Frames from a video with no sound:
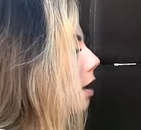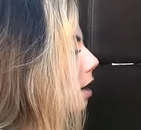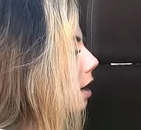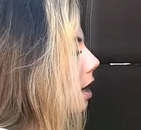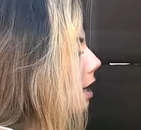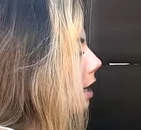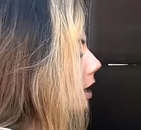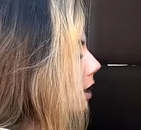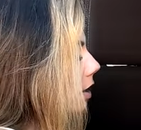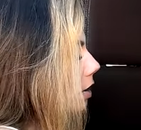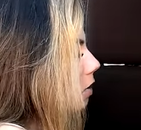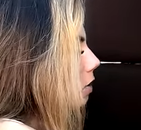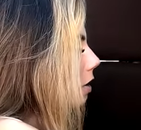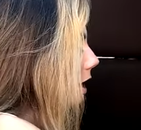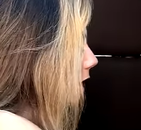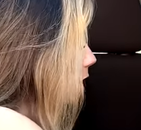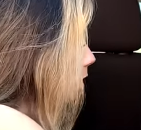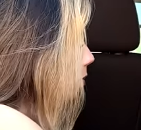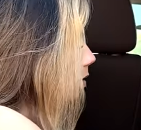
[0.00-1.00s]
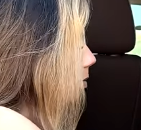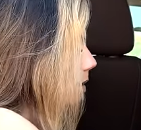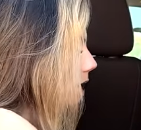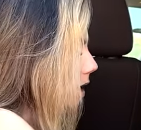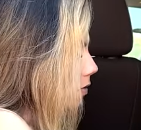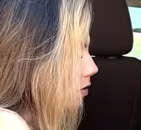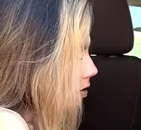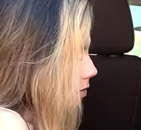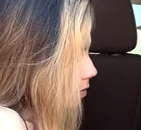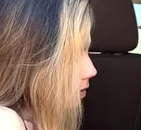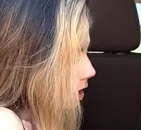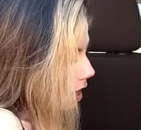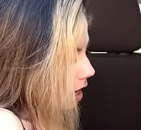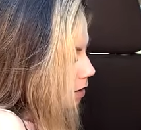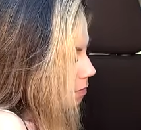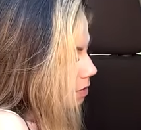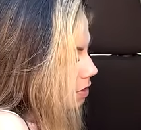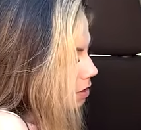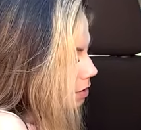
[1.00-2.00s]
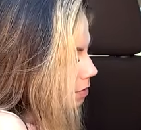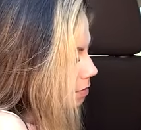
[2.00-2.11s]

I gotta help them out sometimes.